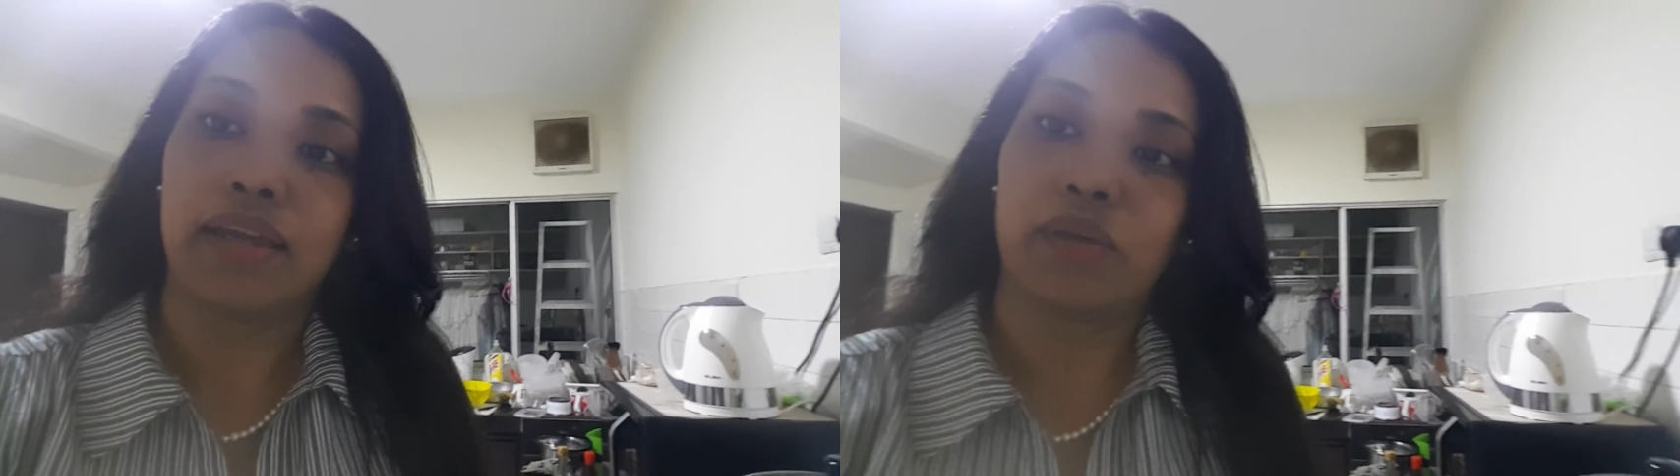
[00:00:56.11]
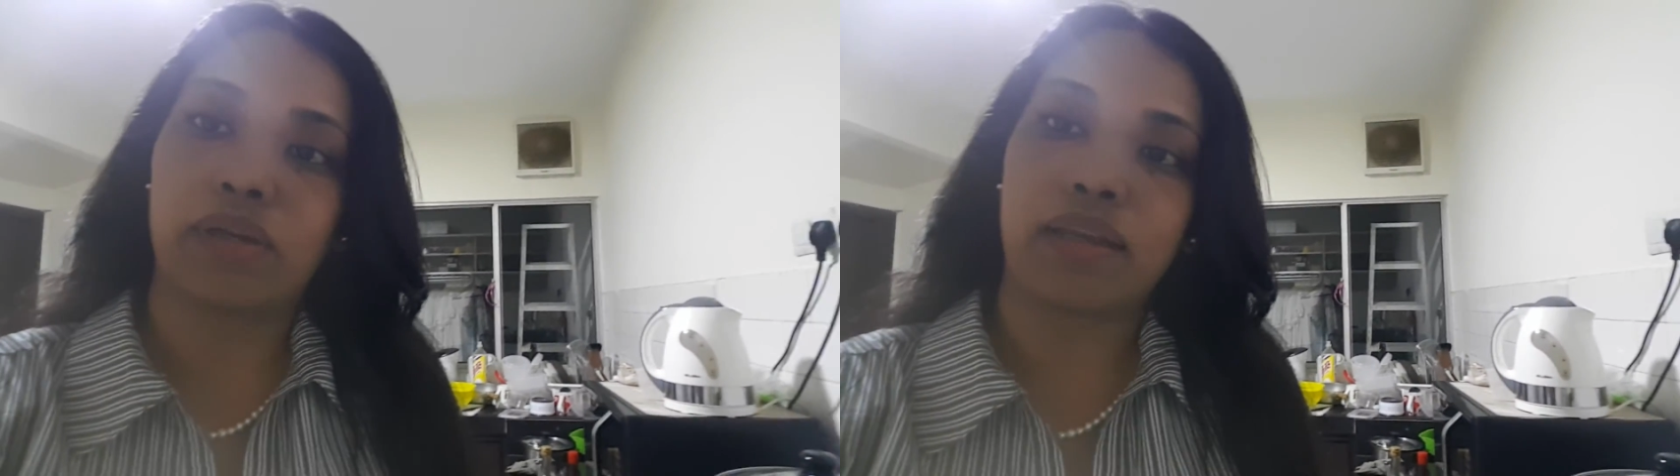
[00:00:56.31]

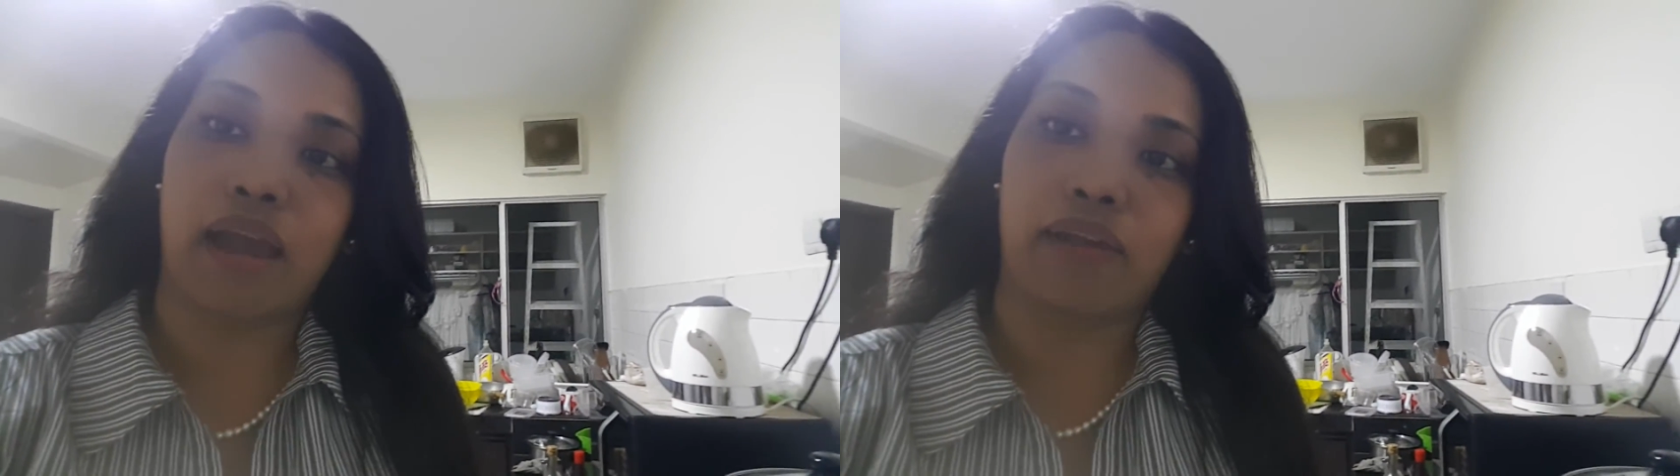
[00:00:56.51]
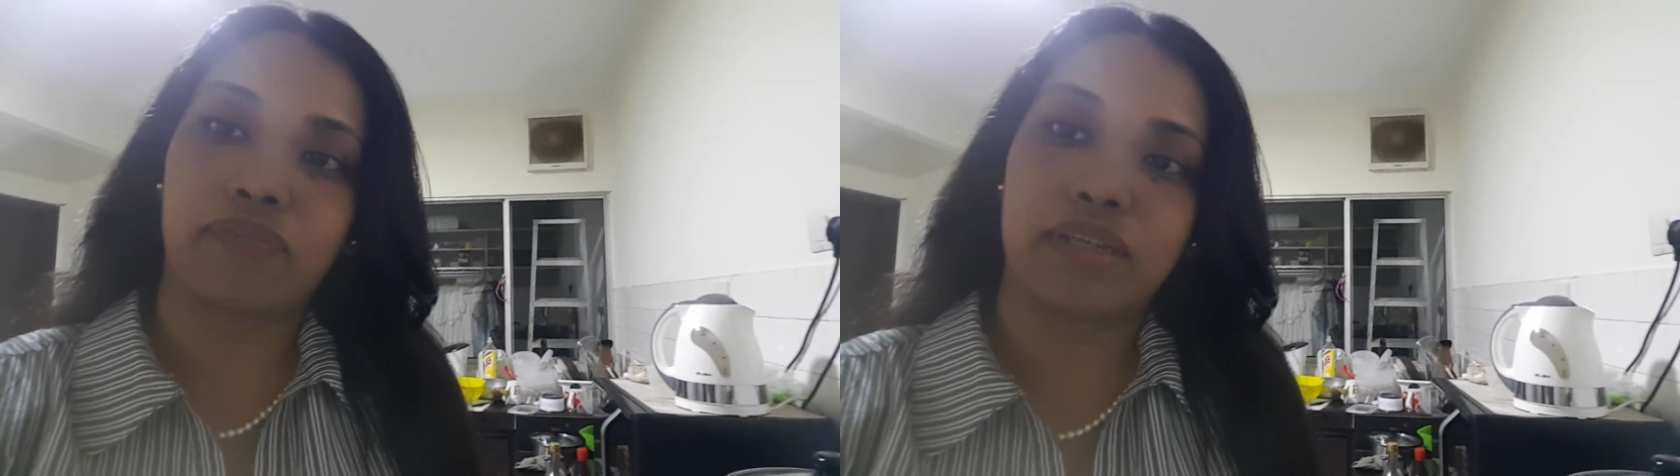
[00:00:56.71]
you can
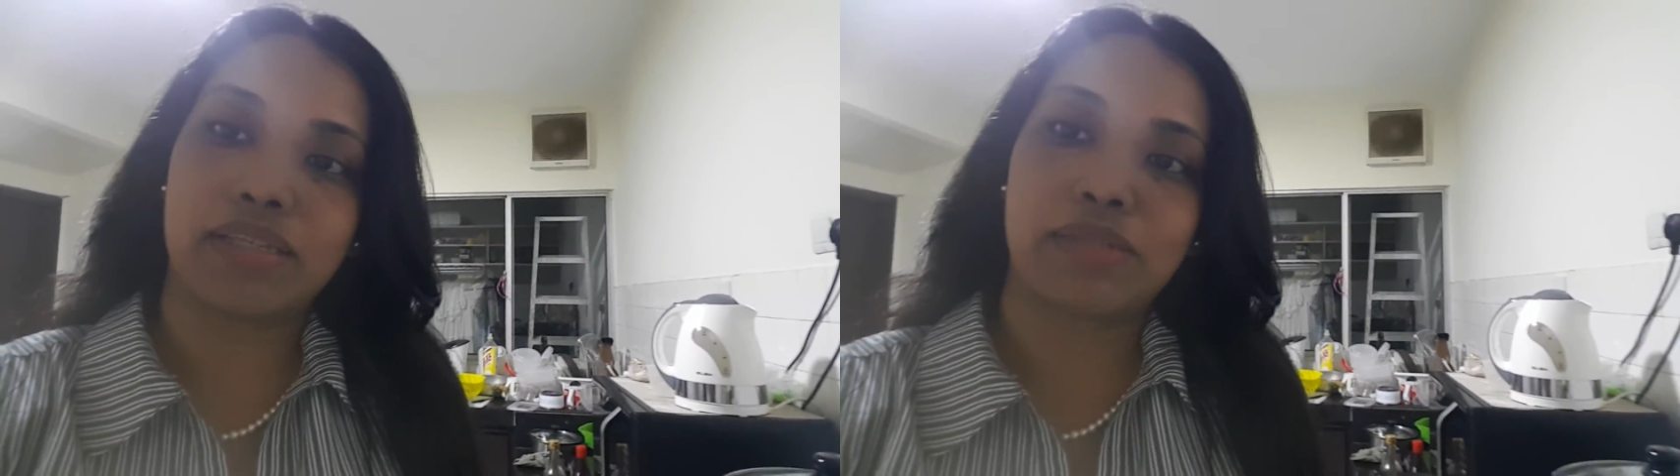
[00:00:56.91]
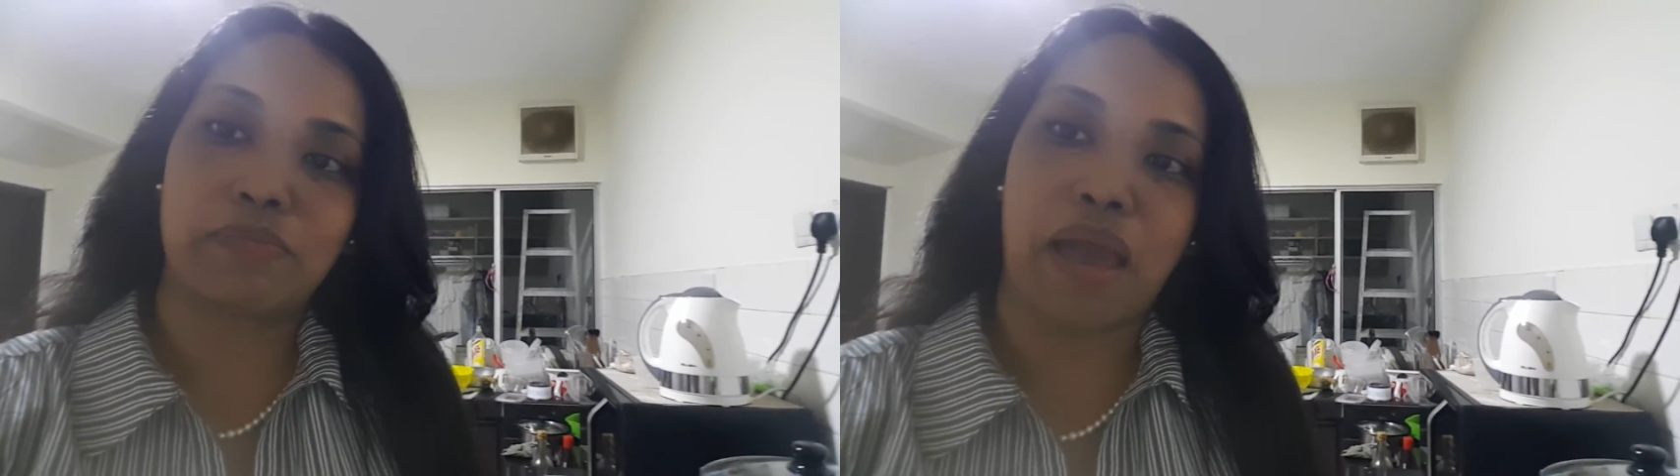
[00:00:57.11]
have
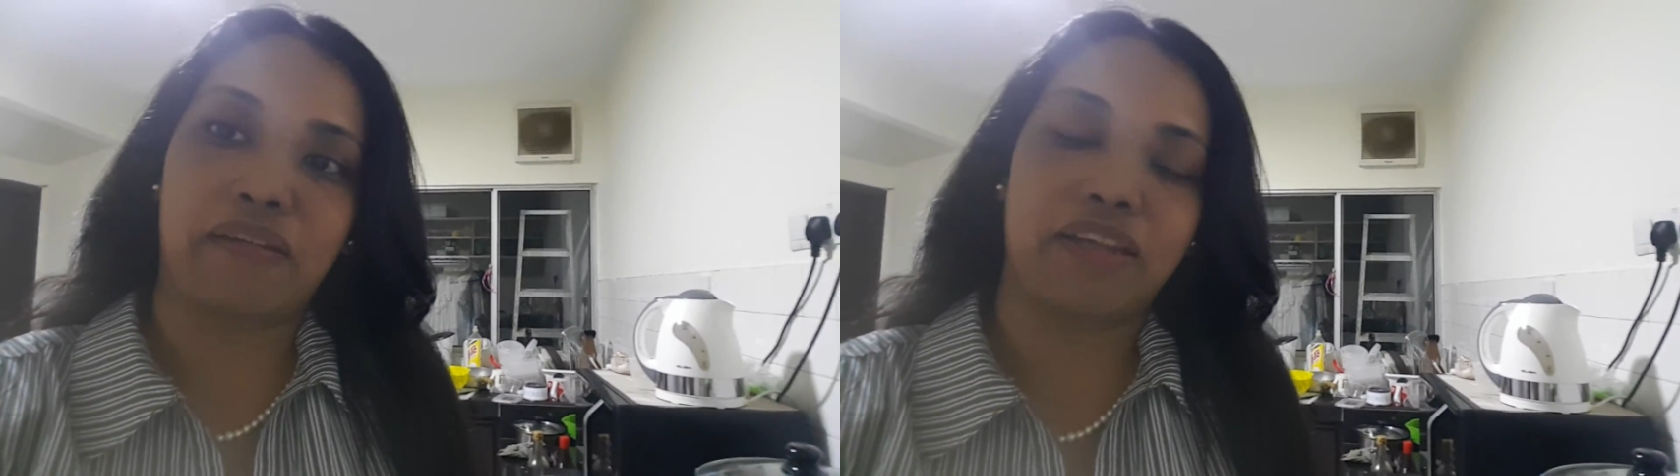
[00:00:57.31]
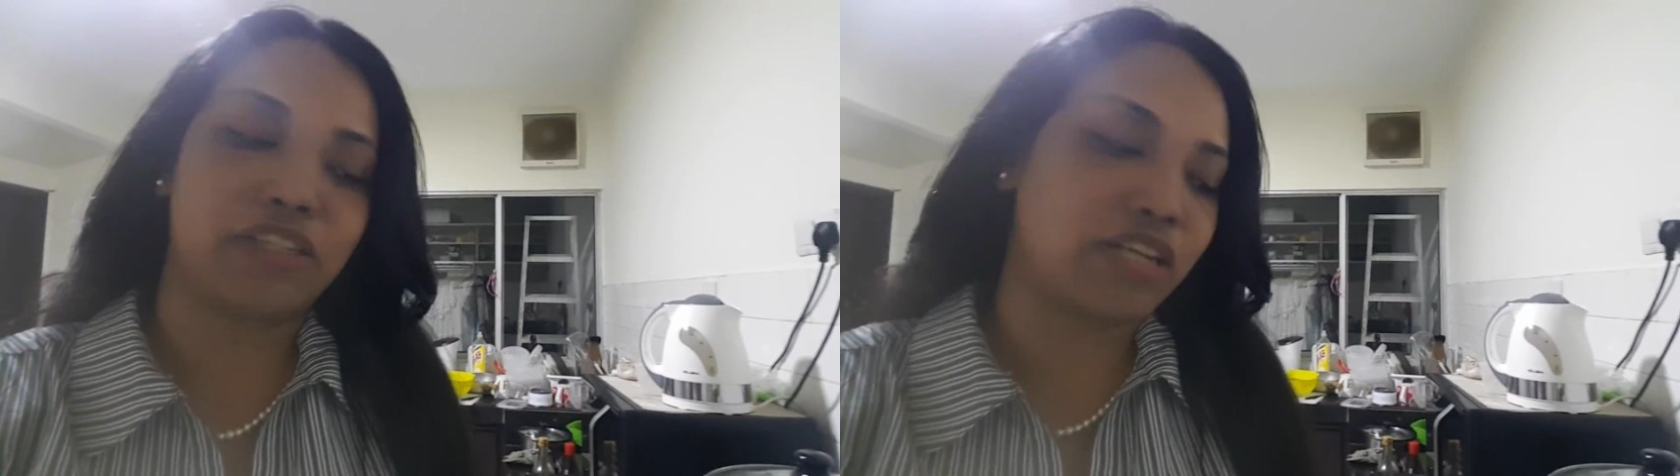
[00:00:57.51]
this
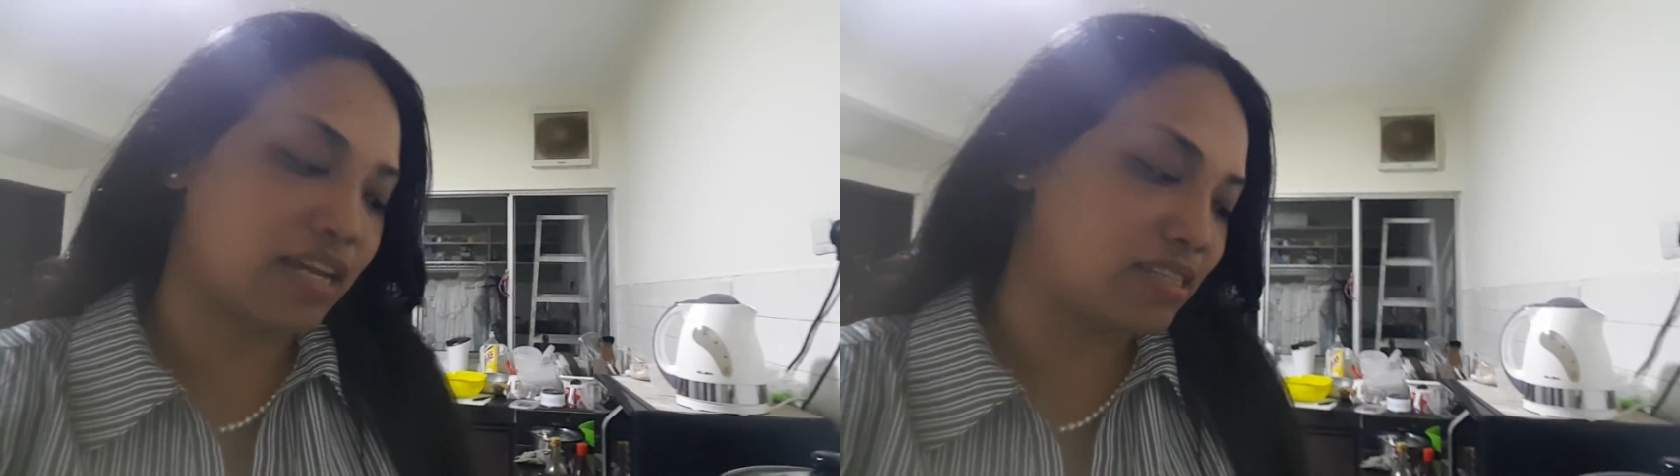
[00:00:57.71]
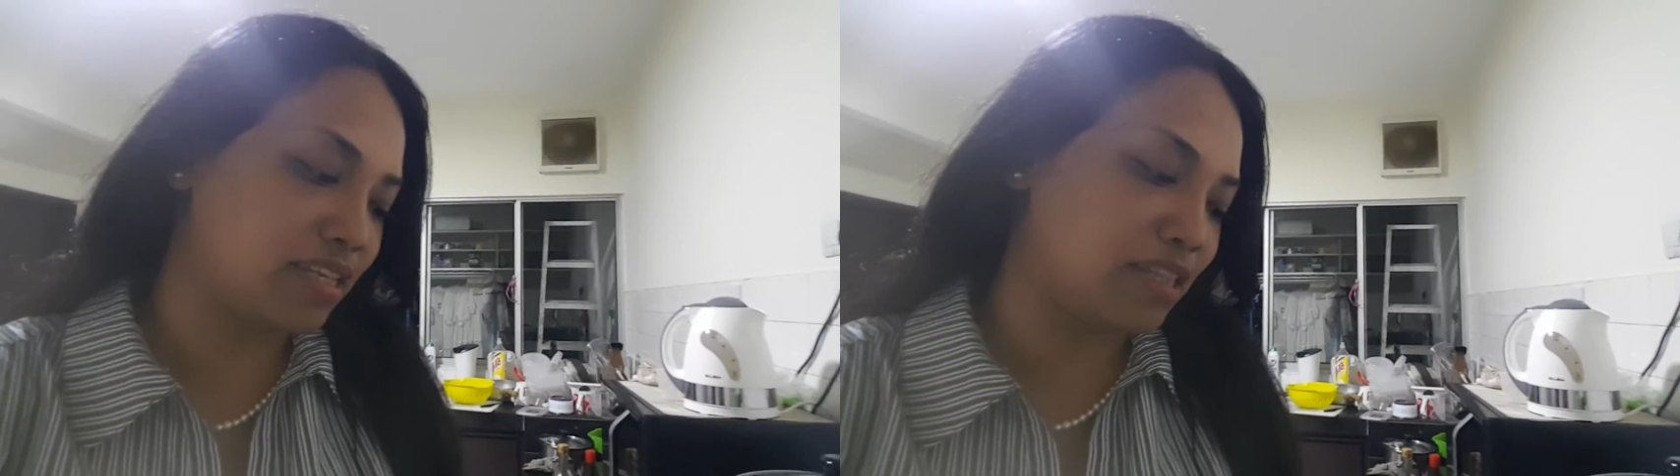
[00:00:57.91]
berry
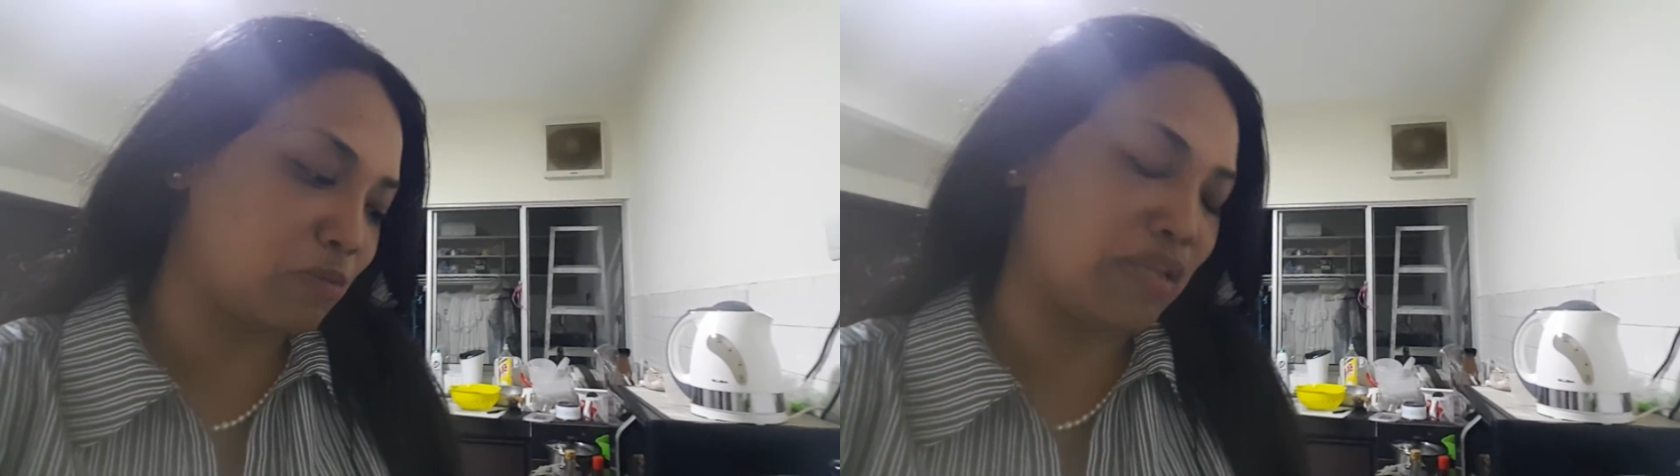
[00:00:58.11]
chia seed